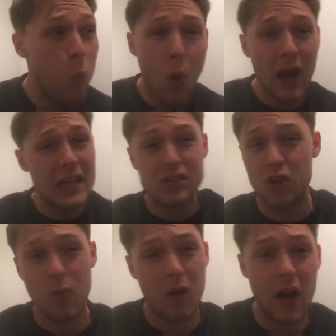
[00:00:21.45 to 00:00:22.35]
way
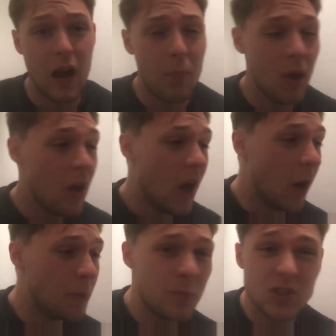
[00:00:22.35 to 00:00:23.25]
too high up
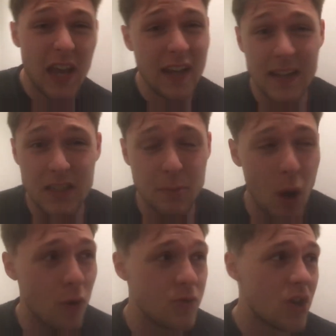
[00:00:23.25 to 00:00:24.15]
and we was getting
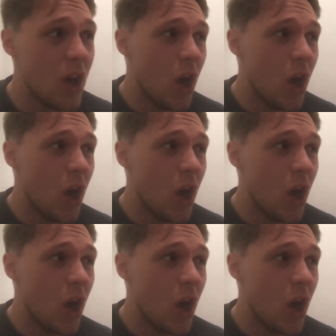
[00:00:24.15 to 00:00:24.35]
exposed.